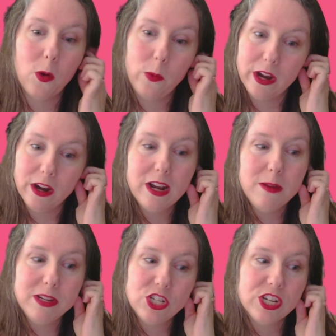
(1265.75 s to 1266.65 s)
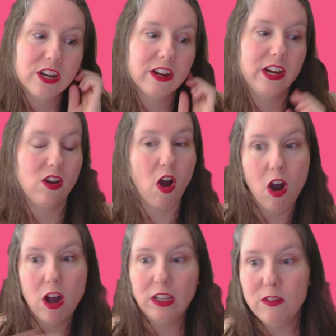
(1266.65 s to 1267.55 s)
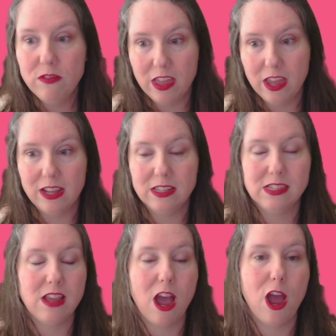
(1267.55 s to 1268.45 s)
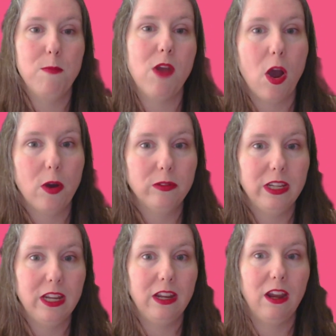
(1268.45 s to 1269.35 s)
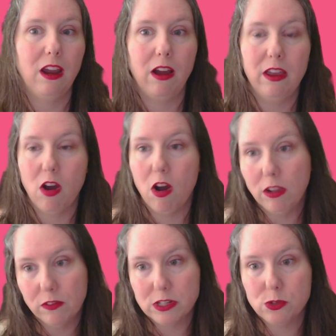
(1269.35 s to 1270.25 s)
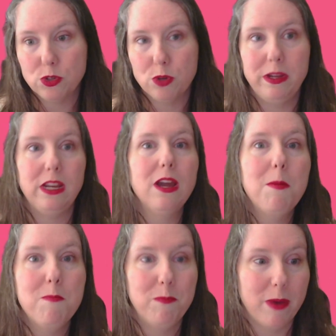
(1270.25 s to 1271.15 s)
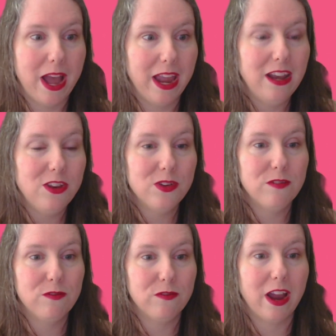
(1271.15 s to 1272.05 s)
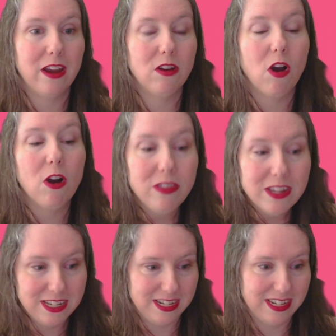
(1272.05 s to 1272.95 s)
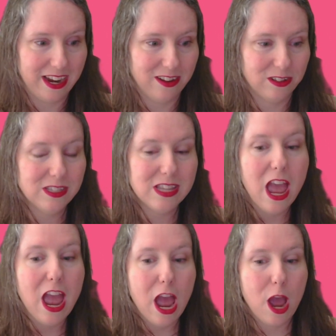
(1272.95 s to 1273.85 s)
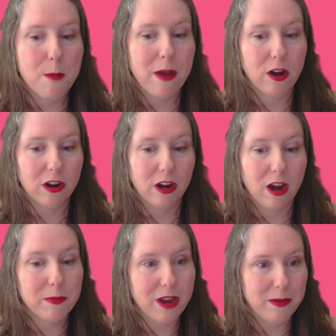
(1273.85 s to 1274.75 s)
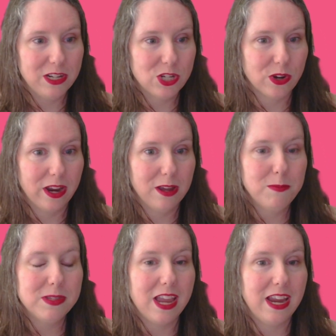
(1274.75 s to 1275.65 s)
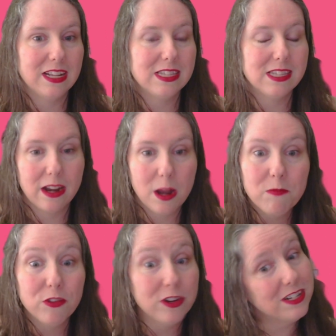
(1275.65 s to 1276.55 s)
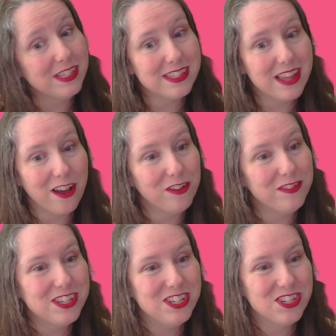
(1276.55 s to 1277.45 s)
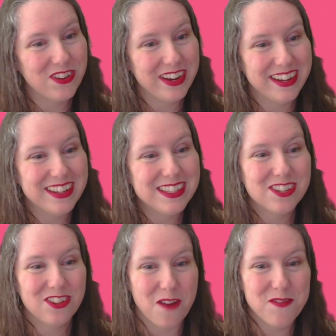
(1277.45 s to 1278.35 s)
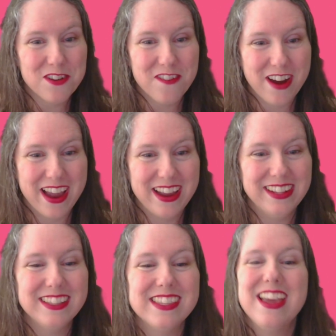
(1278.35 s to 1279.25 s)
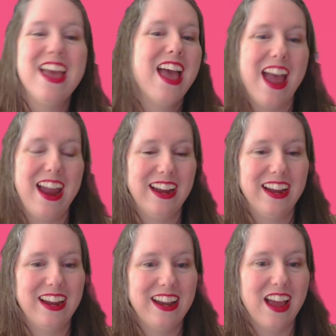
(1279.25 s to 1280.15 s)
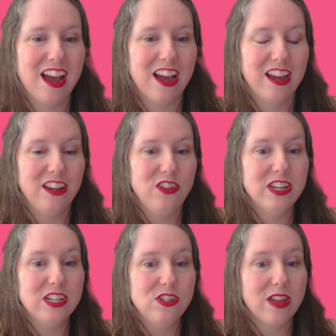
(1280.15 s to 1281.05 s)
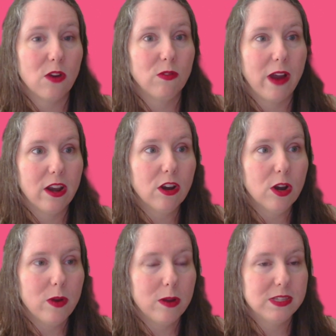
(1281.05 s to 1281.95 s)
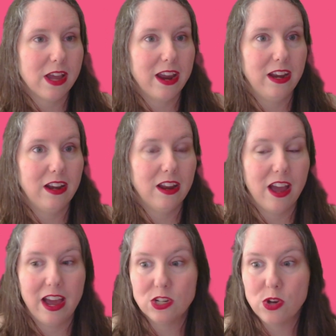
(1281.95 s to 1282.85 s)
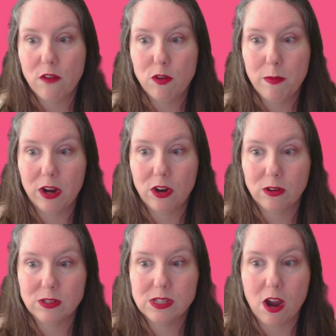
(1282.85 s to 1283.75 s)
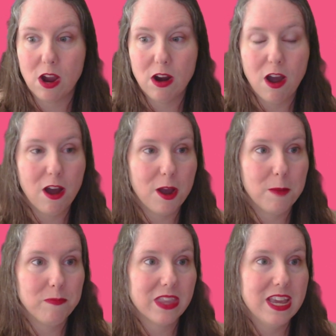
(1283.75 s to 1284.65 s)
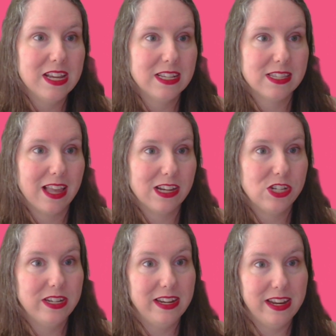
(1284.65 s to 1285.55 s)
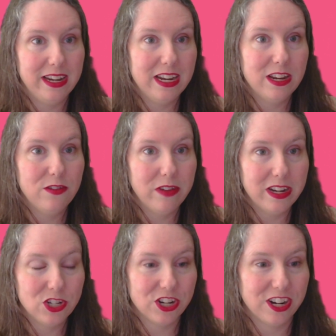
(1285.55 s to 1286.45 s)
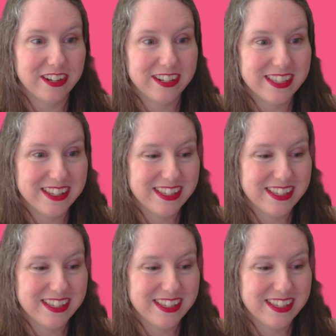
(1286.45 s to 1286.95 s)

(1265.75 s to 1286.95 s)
We are going to be sharing all of this, not only in all of our social media, but you can find all the details about our upcoming trips and sign up for yourself to join us. Grab your friends, and you can do that right on our website at travelbuggirls.com/Knitty Adventures.